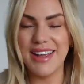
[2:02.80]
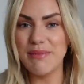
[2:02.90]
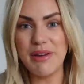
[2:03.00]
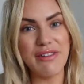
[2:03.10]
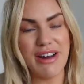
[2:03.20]
like
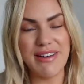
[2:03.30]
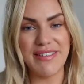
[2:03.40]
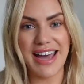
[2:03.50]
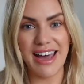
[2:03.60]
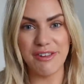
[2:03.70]
move it
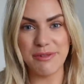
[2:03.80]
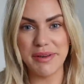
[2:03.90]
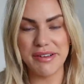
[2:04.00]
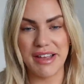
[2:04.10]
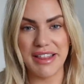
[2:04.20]
around the house
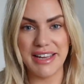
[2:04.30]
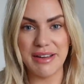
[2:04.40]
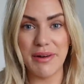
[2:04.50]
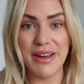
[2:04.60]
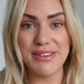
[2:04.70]
because I think
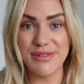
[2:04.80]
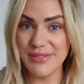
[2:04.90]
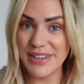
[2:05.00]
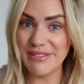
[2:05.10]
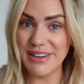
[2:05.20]
it works
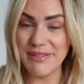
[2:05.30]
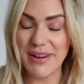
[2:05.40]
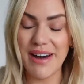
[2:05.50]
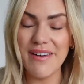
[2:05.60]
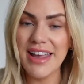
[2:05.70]
really, really
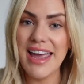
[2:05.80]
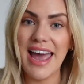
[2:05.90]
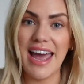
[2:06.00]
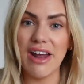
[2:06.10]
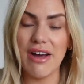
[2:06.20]
well,
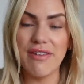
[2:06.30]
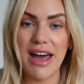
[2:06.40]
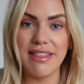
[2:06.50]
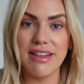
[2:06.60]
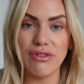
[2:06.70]
and I've
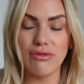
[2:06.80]
had this